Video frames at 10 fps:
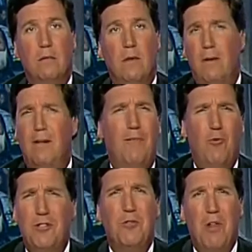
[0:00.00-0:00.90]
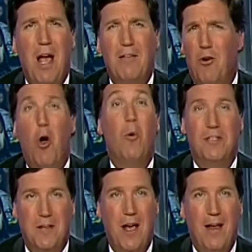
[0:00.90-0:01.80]
Of course they're lying. They're
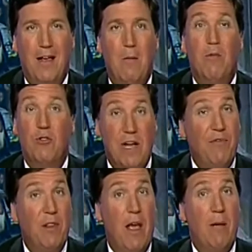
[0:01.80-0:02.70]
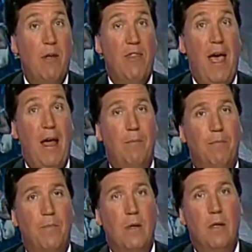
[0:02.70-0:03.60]
always lying. They're definitely lying about that.
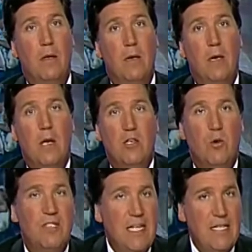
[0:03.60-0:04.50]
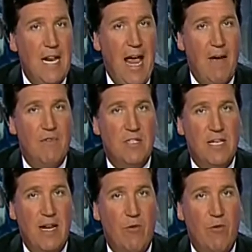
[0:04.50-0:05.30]
So it's easy to have this data